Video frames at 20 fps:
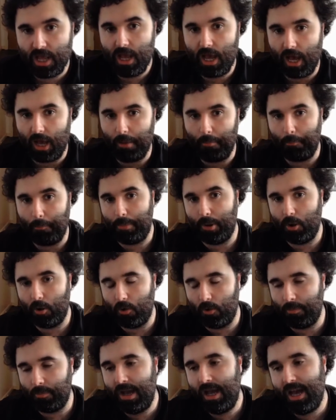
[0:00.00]
and
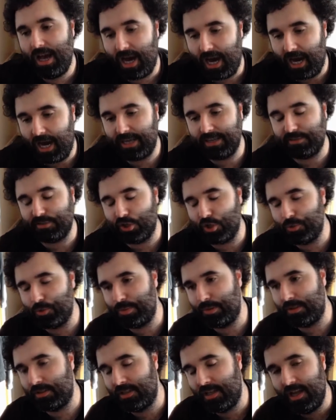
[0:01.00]
boom, eyes
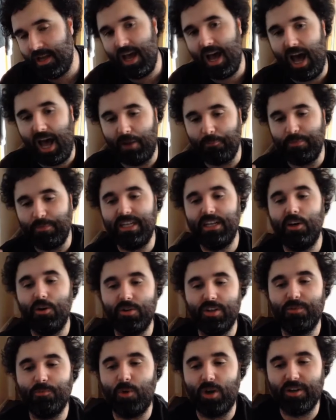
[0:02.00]
open, and we know
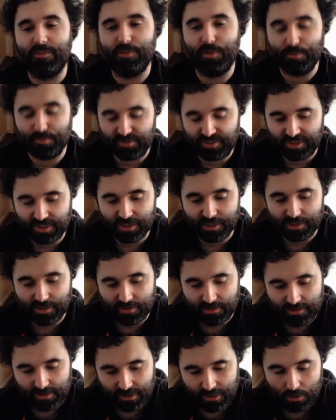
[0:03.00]
that one of them's turned.